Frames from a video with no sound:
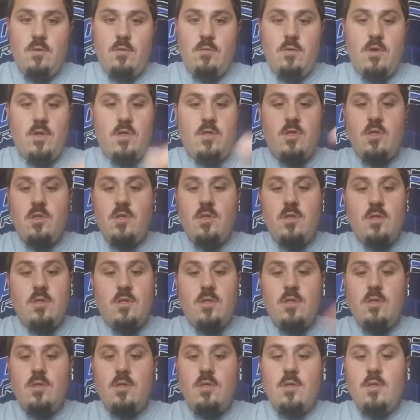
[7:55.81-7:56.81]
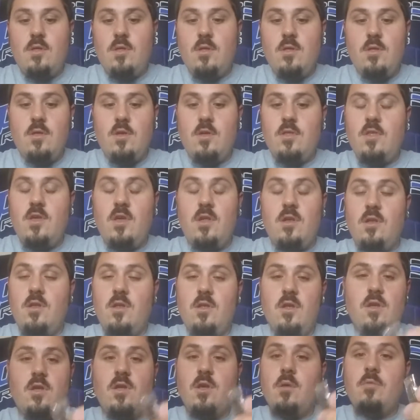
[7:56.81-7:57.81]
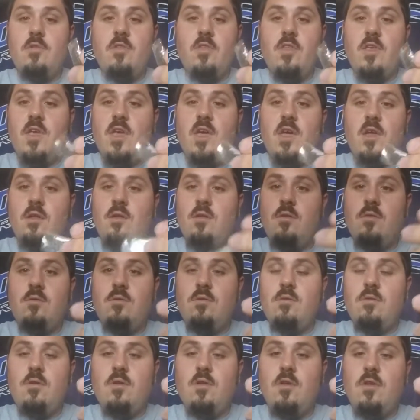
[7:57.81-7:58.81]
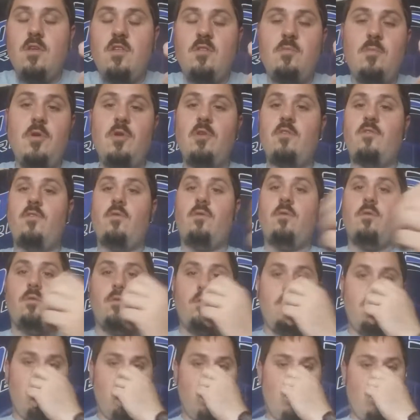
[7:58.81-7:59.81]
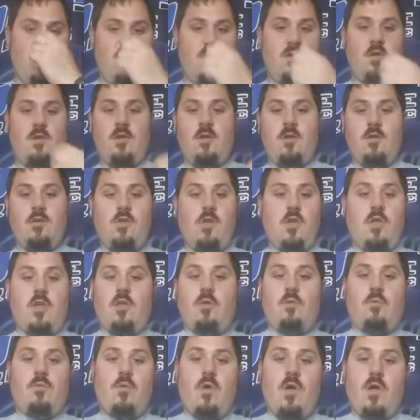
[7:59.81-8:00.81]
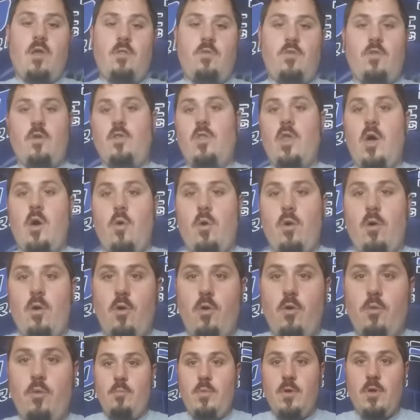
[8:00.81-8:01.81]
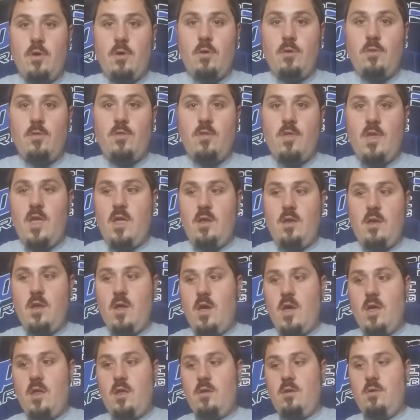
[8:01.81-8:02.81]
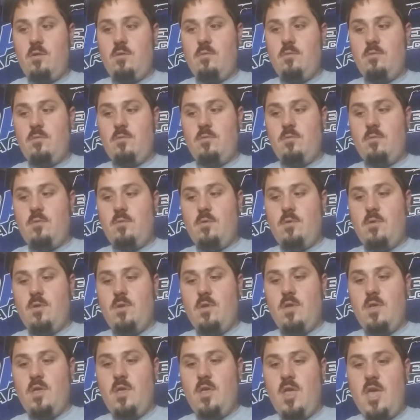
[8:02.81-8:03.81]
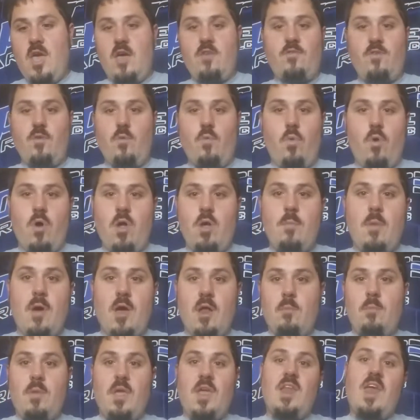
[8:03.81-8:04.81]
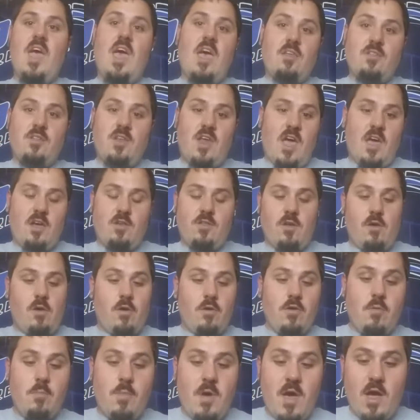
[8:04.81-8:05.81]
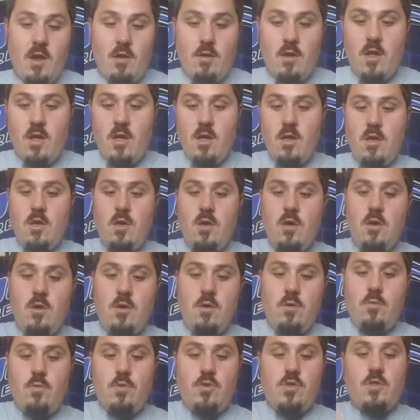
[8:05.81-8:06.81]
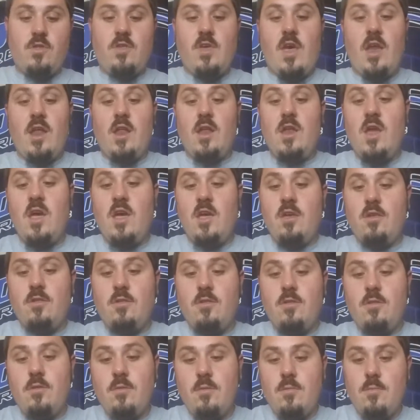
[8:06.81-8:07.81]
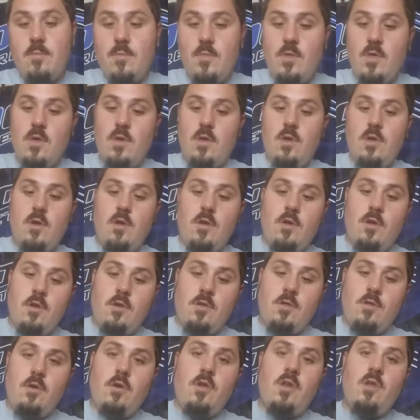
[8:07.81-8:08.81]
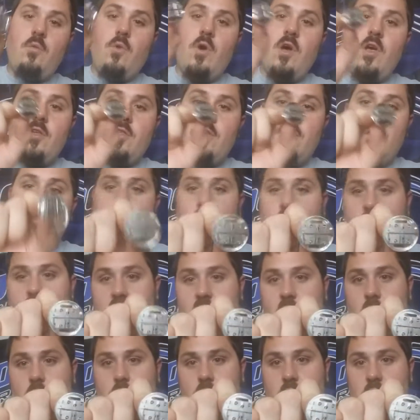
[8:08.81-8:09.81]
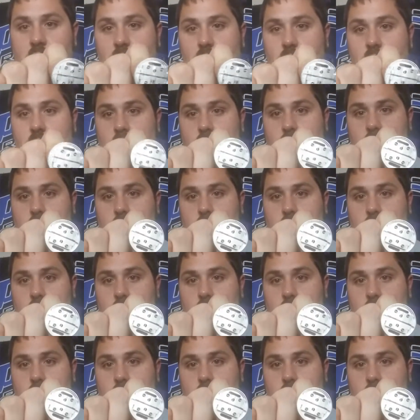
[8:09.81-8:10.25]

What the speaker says: which, I said, it comes in the kit. It's beautiful. So you can run the lower builds and not have to worry about it being as taxing on your battery, which is kind of nice. So anyways, Lego deck.